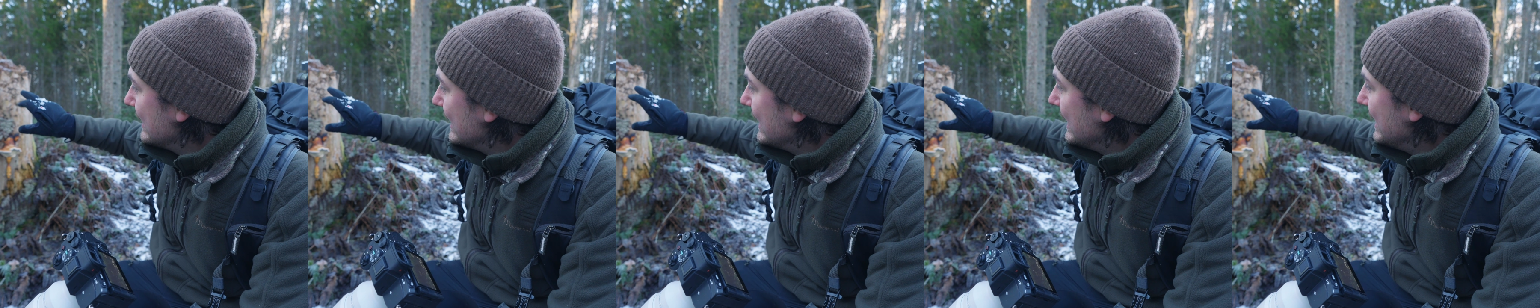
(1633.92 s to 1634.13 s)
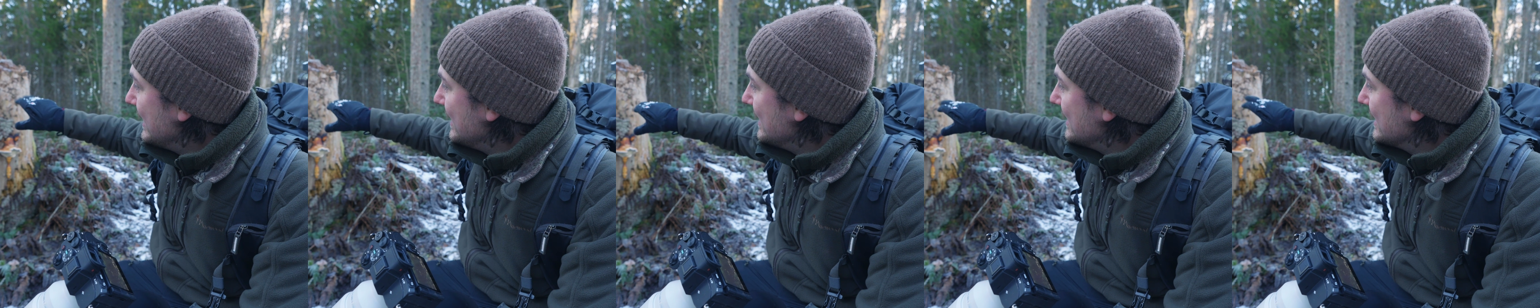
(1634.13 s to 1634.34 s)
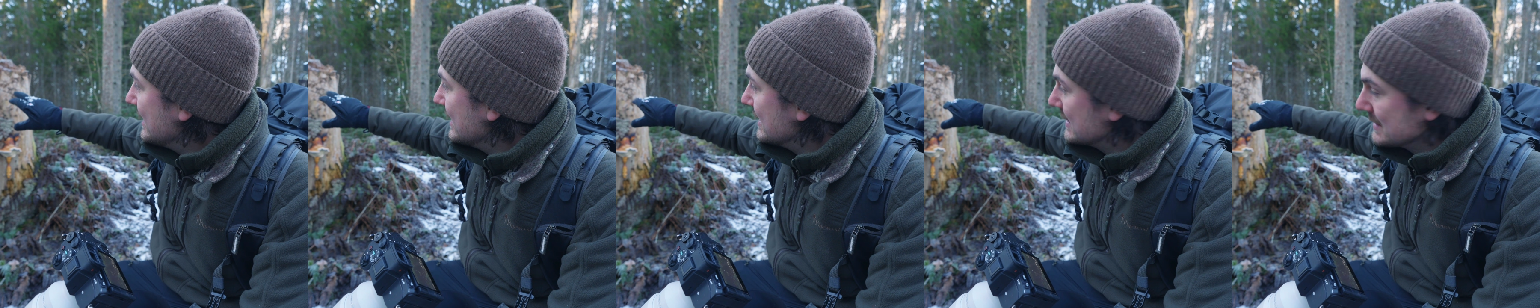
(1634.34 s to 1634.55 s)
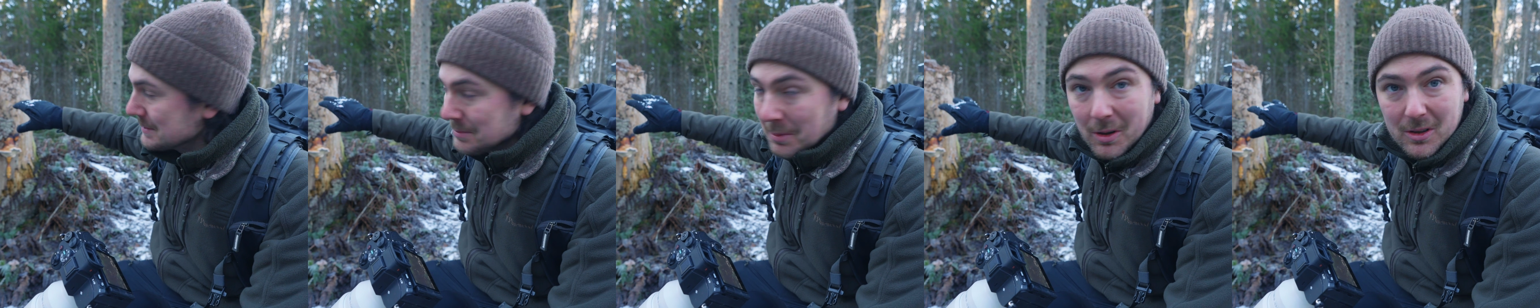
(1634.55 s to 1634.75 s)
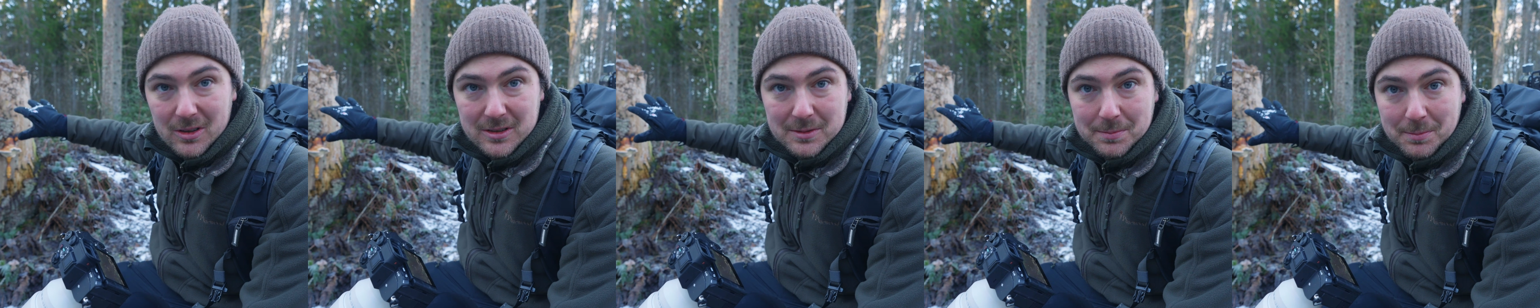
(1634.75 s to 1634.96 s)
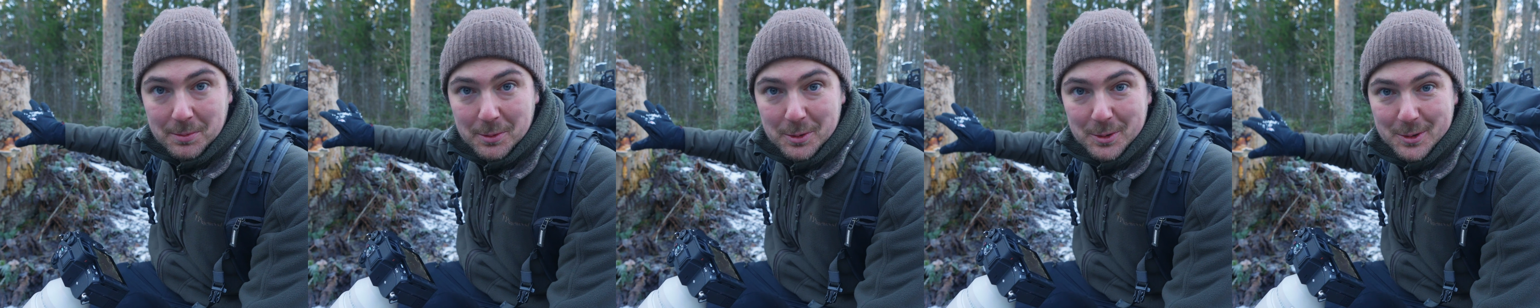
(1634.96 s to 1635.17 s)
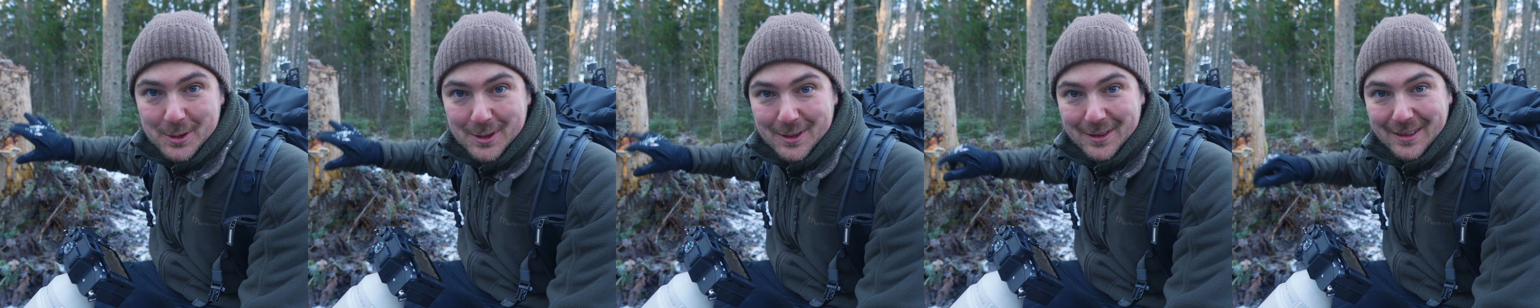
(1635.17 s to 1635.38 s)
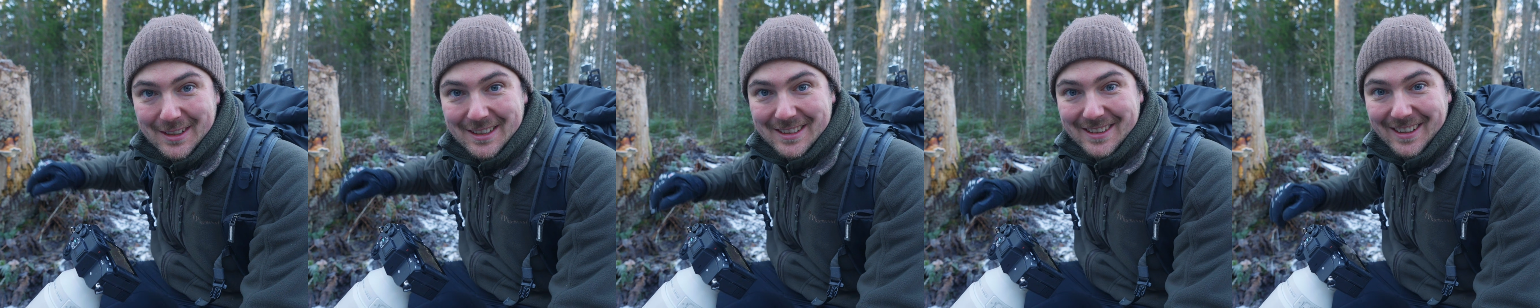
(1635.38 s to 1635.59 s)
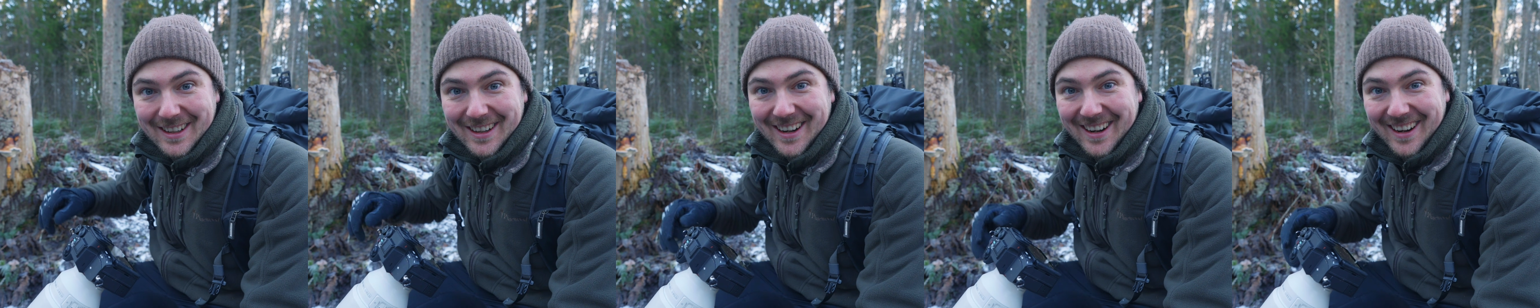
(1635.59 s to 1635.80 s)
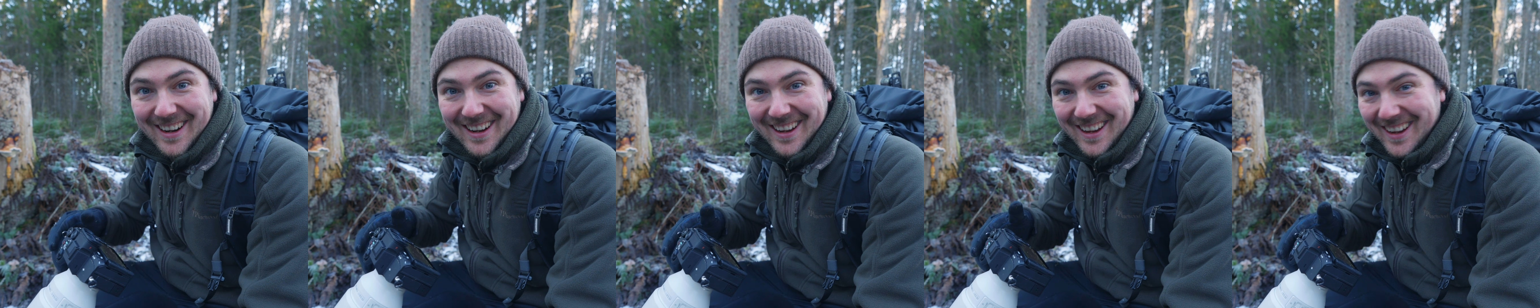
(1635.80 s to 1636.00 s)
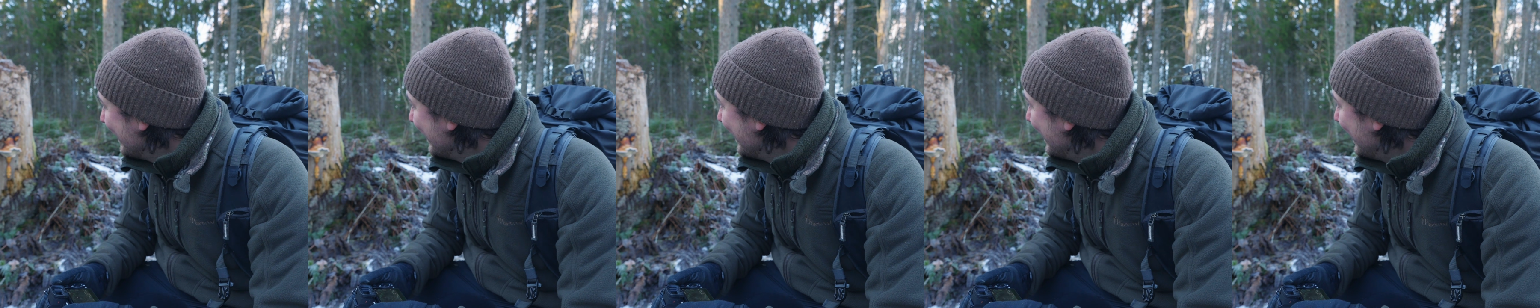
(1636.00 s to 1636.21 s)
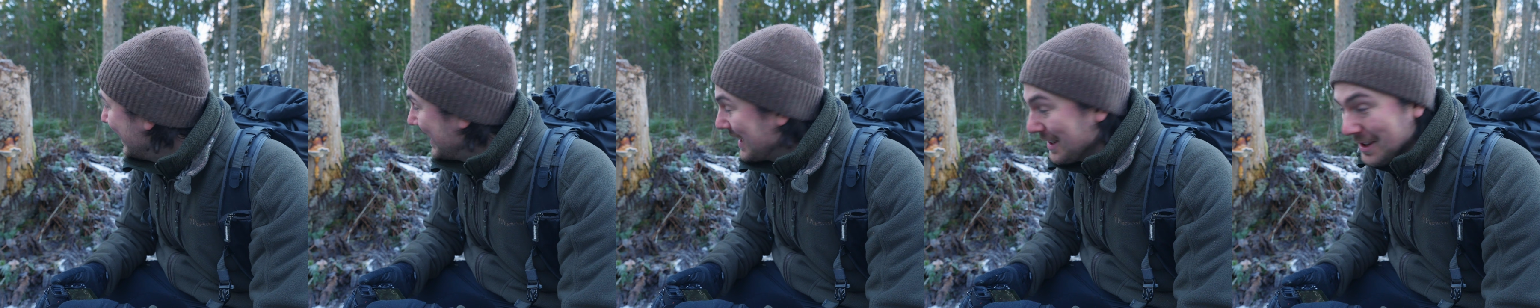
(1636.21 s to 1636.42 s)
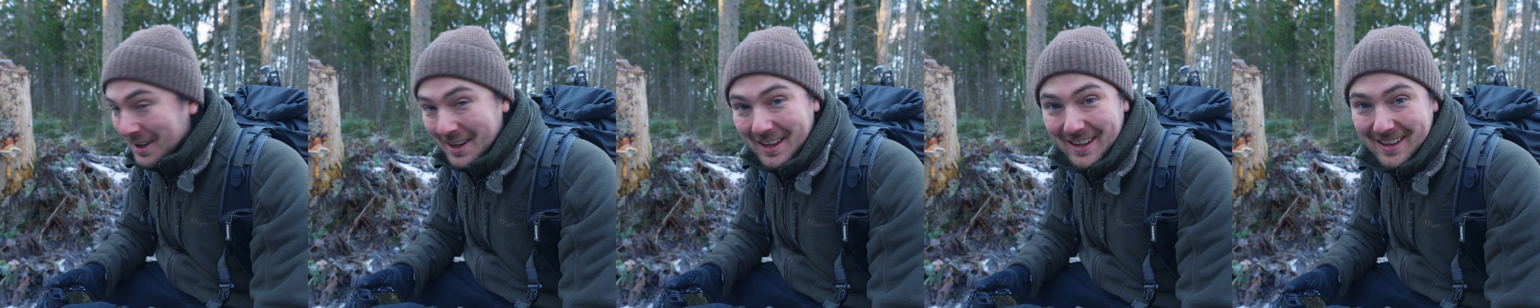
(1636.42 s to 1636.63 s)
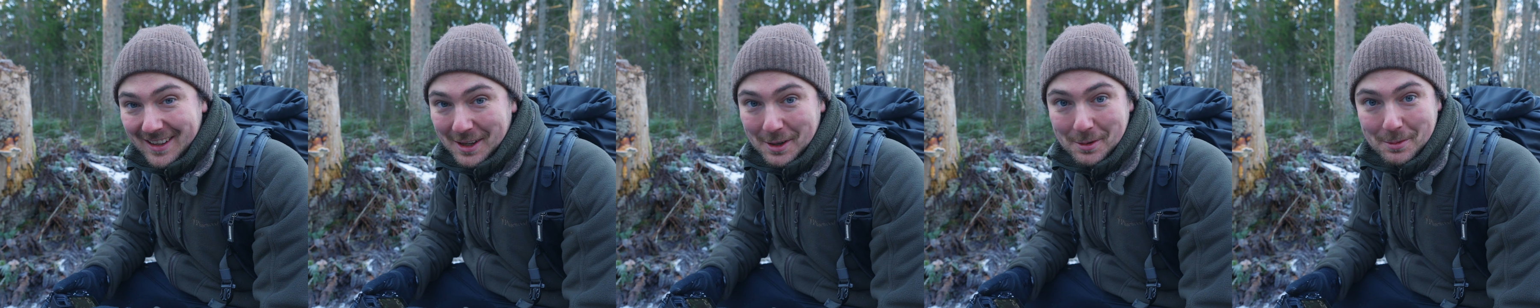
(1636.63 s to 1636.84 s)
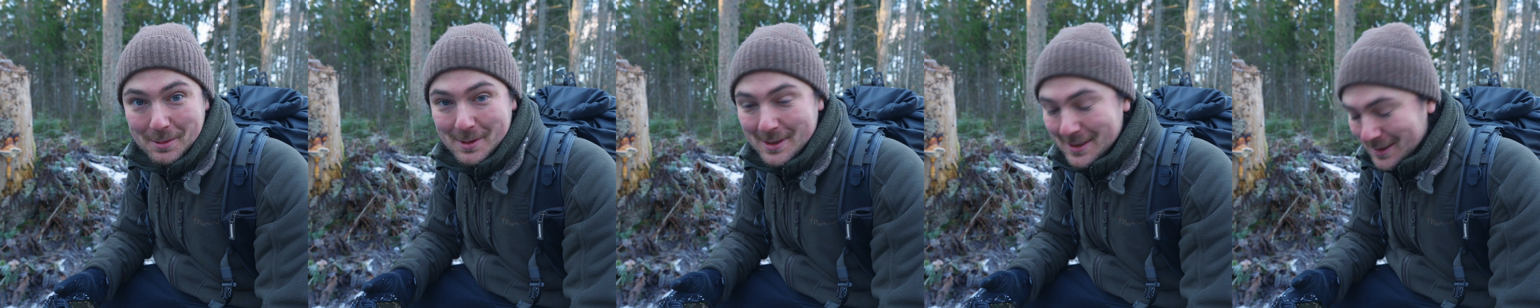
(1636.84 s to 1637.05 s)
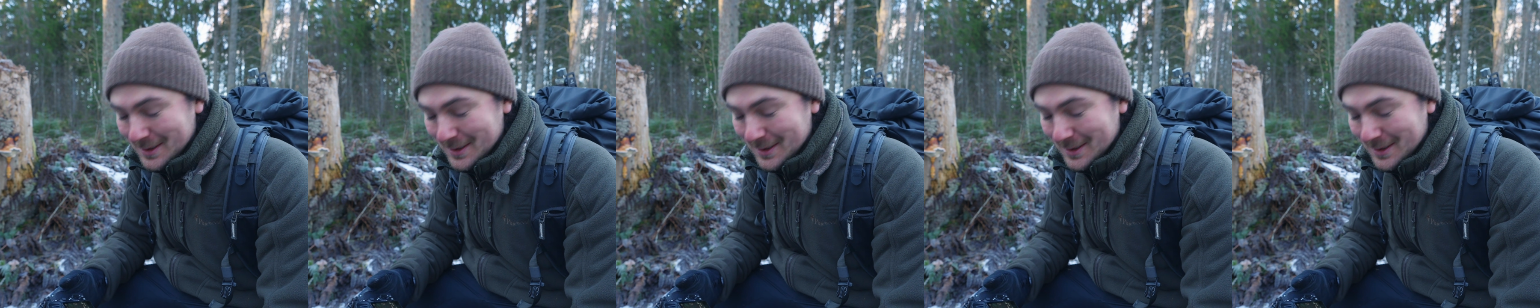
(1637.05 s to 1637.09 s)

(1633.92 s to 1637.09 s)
in the small spruce trees there. It was